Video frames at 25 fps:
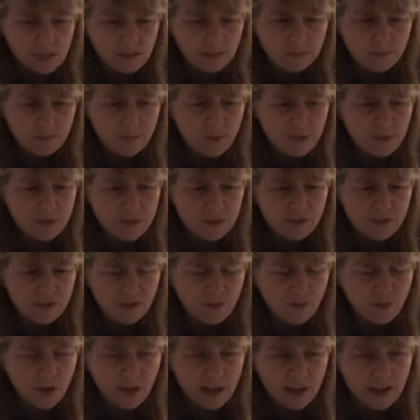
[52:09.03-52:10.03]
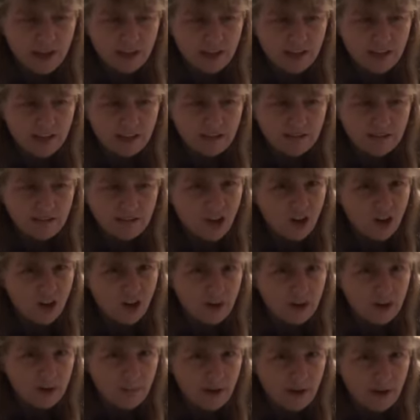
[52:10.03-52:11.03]
Most of what I
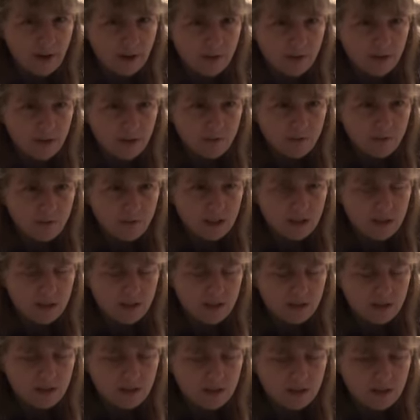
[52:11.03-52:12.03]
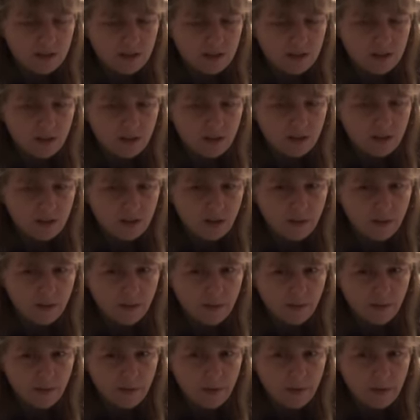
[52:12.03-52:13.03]
heard about it was, you know,
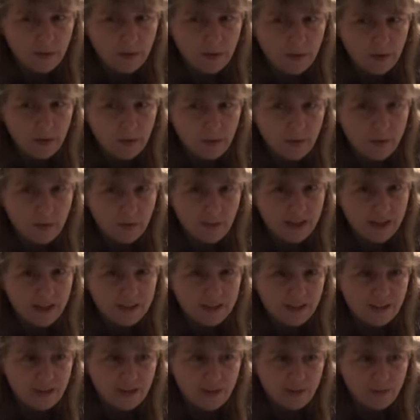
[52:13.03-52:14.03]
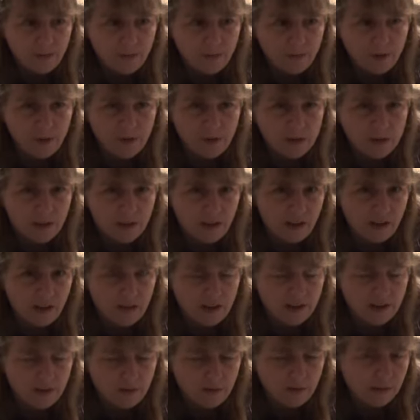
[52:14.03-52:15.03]
through other people, because I don't post there, I
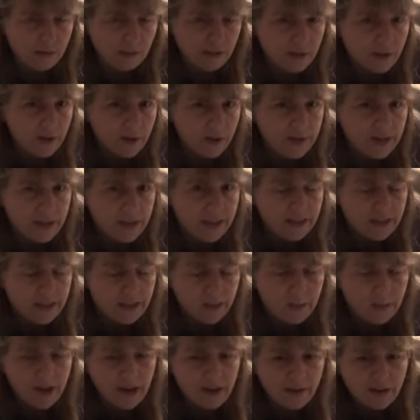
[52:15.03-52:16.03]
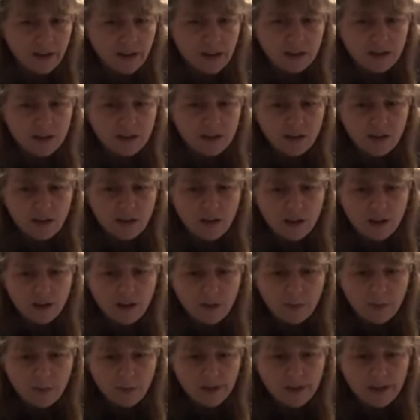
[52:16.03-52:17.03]
don't really know anything about it.
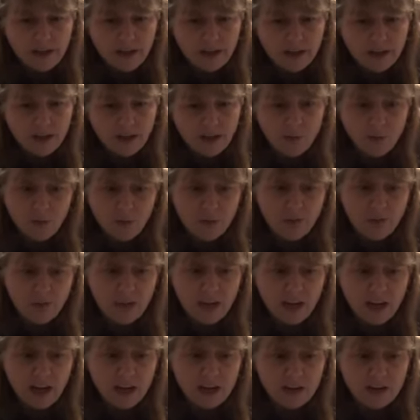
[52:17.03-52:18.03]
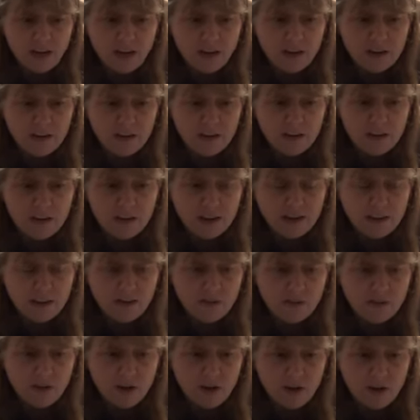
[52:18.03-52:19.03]
But one thing I
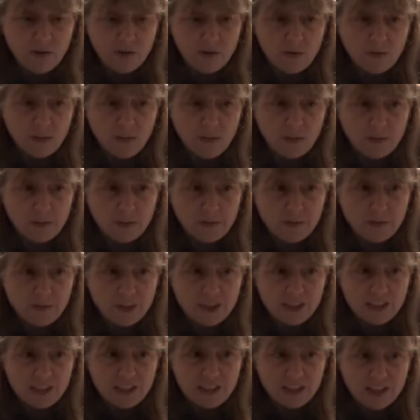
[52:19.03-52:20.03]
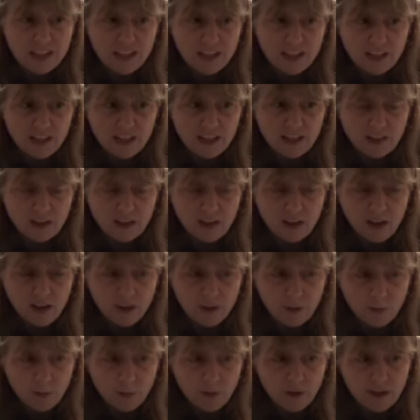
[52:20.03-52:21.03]
do know that this person did
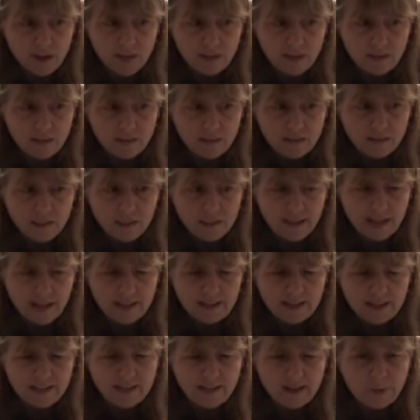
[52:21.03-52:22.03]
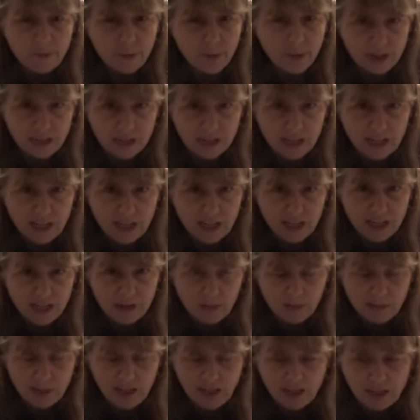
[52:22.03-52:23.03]
was, besides
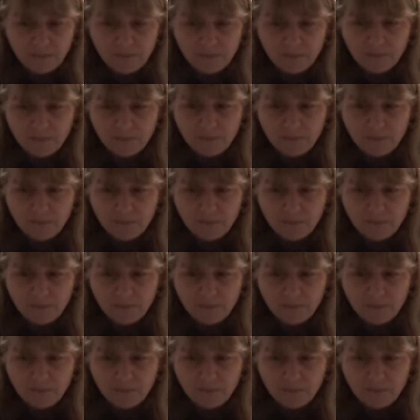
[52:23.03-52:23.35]
impersonating me,